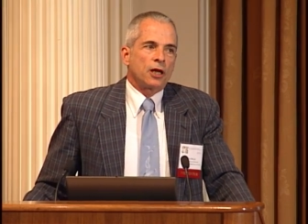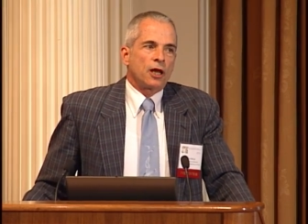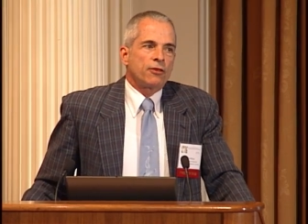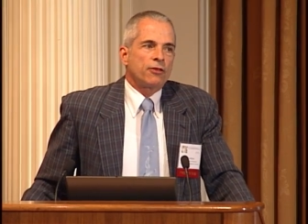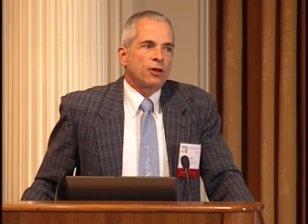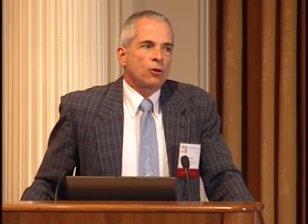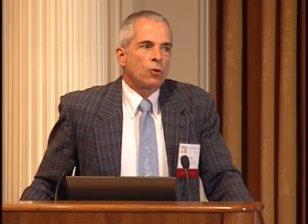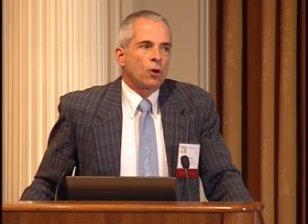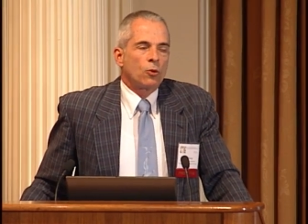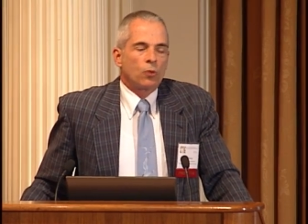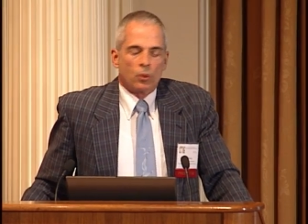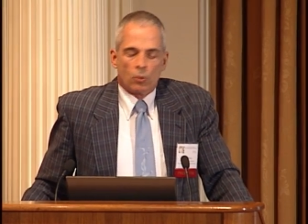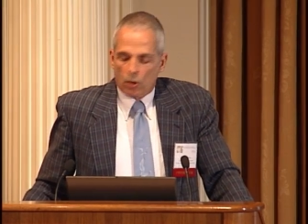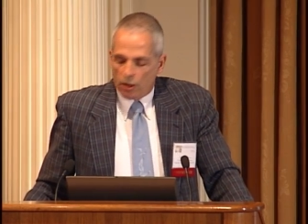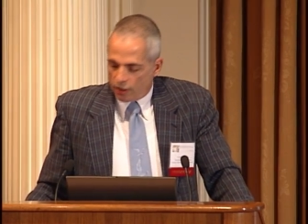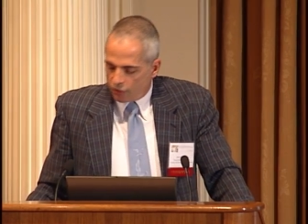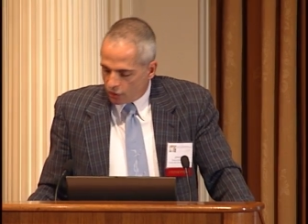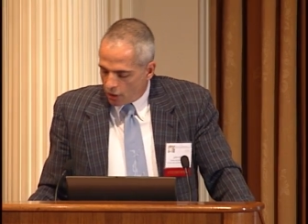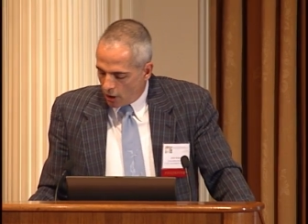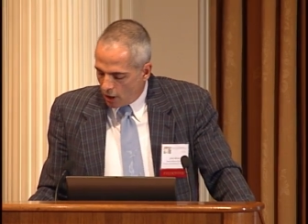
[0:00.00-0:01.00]
I think, what we
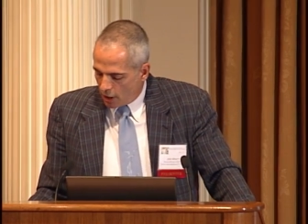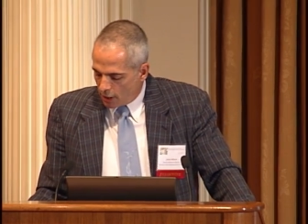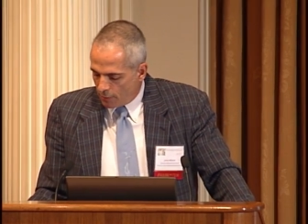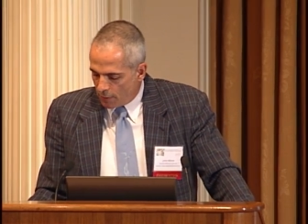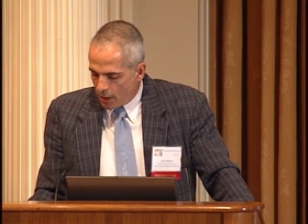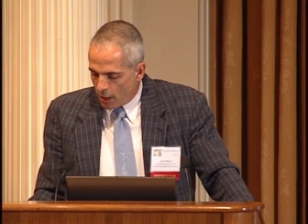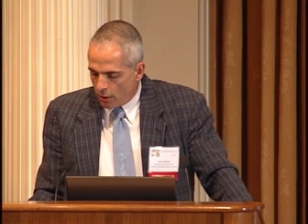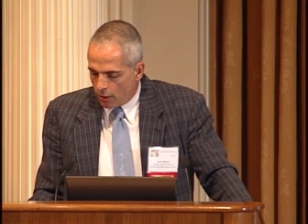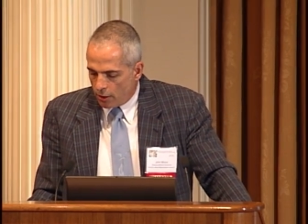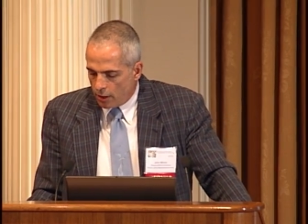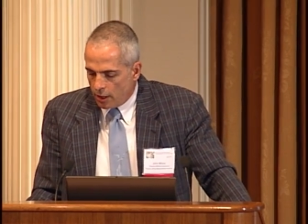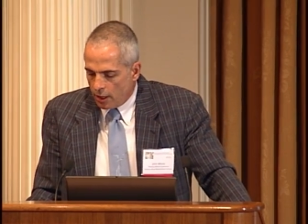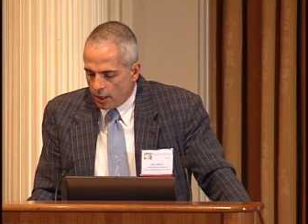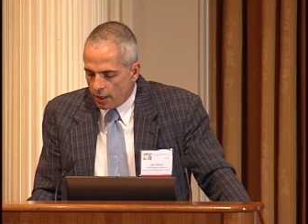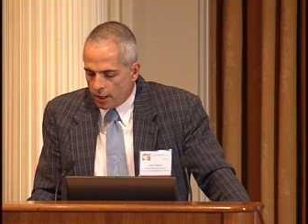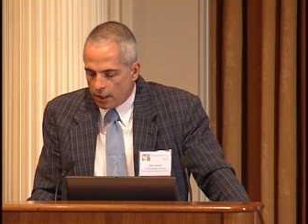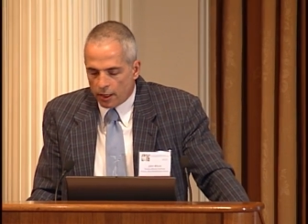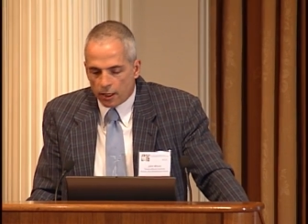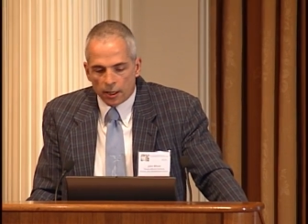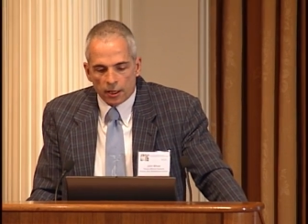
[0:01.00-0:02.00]
want to talk about
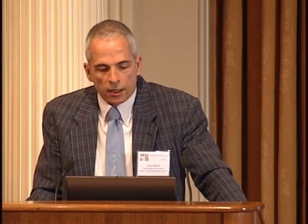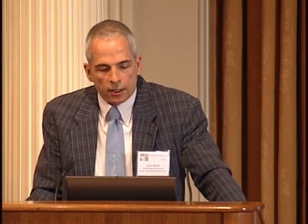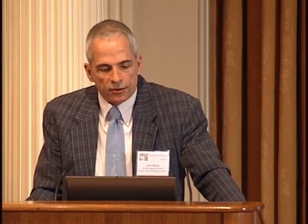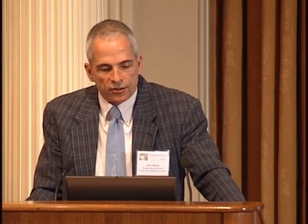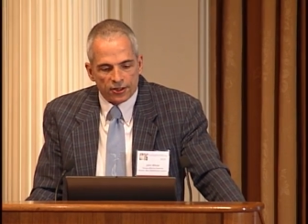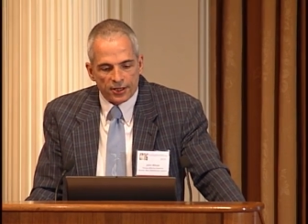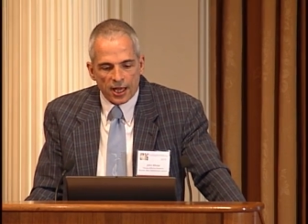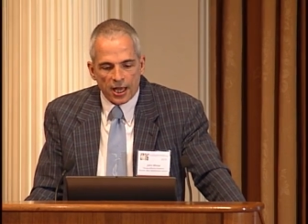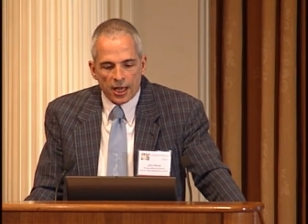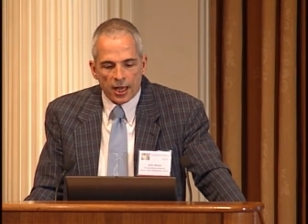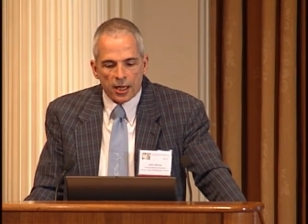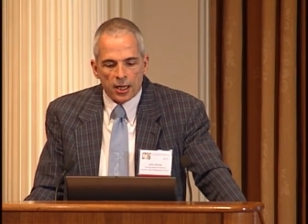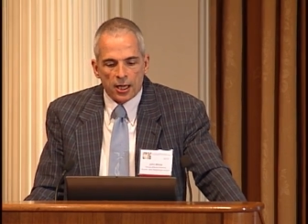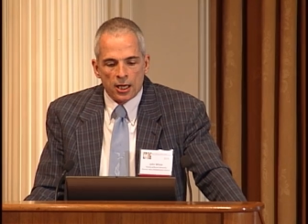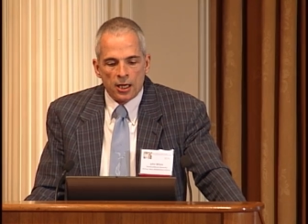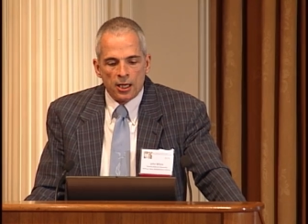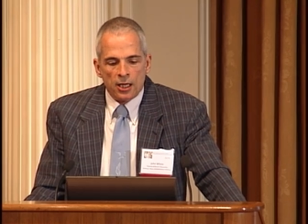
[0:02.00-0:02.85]
today,